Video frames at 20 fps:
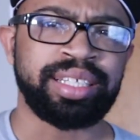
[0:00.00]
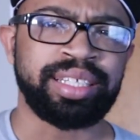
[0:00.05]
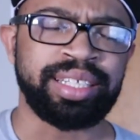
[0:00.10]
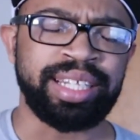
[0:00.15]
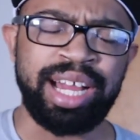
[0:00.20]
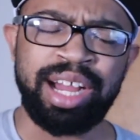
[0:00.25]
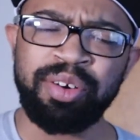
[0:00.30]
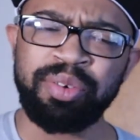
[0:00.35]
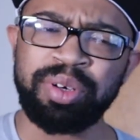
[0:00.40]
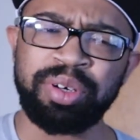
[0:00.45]

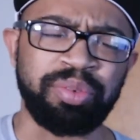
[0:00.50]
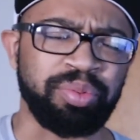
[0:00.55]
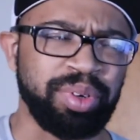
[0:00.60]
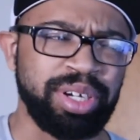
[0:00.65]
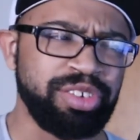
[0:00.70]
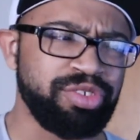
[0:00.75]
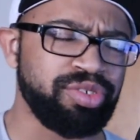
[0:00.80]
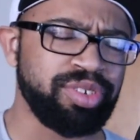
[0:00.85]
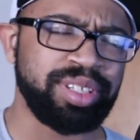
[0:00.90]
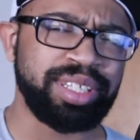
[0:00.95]
Now,
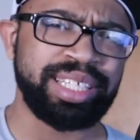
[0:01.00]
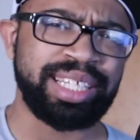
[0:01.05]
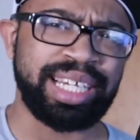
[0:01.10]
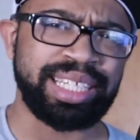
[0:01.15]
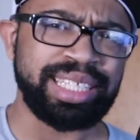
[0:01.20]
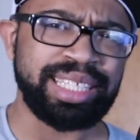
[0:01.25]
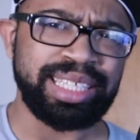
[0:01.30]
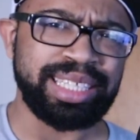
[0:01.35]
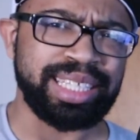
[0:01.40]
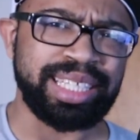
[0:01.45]
originally
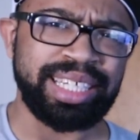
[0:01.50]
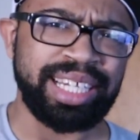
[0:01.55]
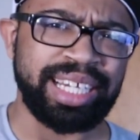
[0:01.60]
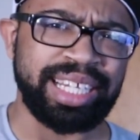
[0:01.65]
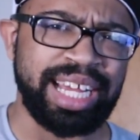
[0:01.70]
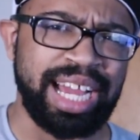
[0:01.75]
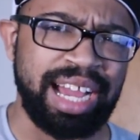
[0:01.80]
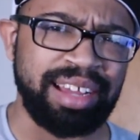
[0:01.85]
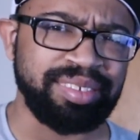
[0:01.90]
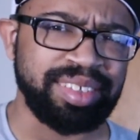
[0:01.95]
I didn't think
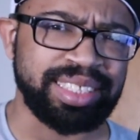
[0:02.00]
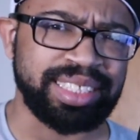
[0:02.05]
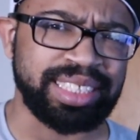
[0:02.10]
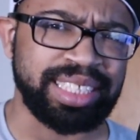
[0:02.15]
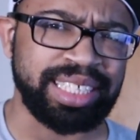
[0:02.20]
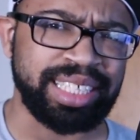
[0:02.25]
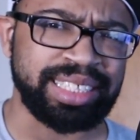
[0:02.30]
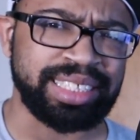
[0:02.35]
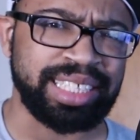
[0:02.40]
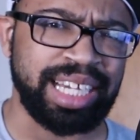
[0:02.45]
I'd have this
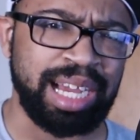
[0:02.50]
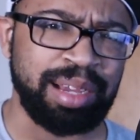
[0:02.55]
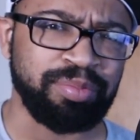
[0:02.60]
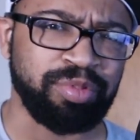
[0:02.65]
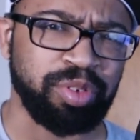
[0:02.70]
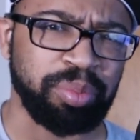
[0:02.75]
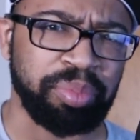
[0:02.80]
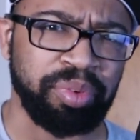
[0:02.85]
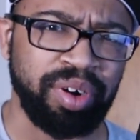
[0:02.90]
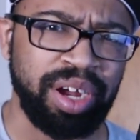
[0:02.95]
thing in time
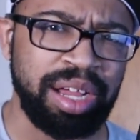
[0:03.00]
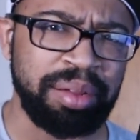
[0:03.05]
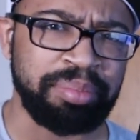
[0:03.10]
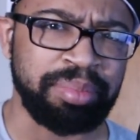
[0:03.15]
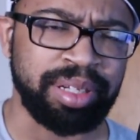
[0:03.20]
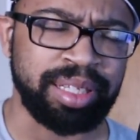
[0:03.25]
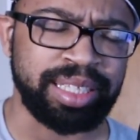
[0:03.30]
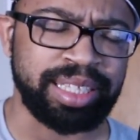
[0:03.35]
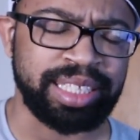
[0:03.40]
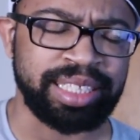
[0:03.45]
for Prime
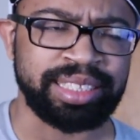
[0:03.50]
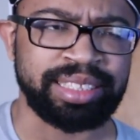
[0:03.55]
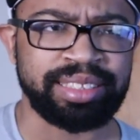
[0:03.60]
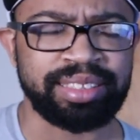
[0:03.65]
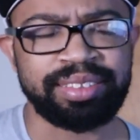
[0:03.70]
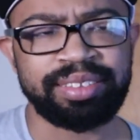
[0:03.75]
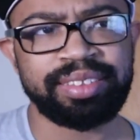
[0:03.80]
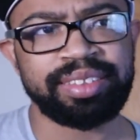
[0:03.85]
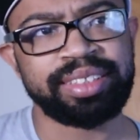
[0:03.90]
Month, and